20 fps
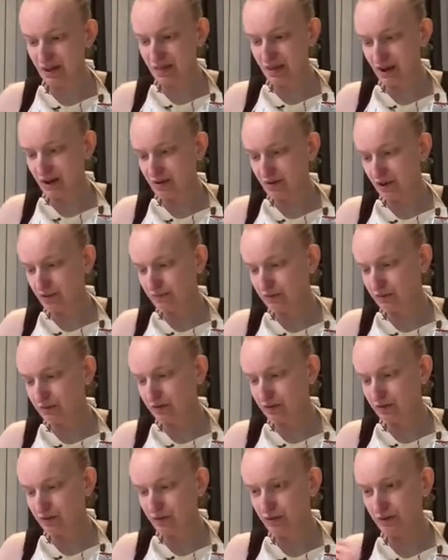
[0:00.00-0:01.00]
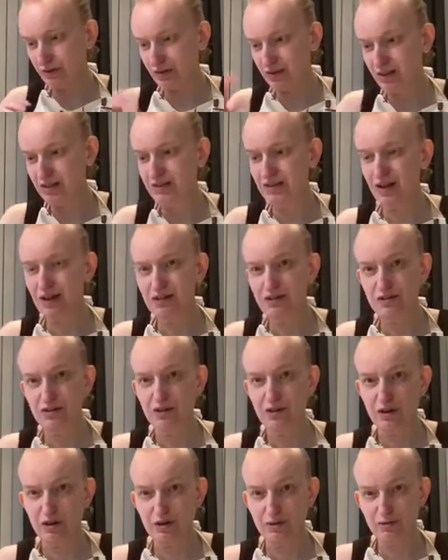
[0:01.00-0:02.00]
And now I'm just going to quickly
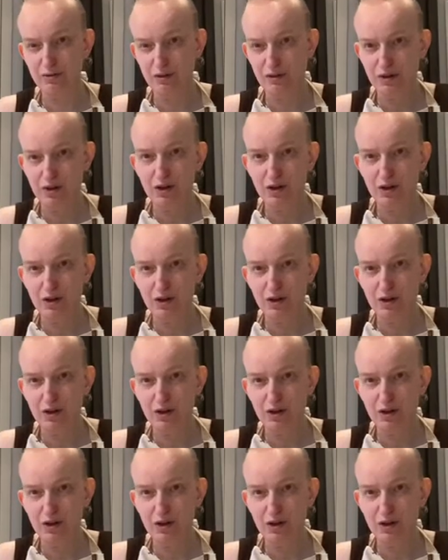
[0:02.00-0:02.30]
tell you,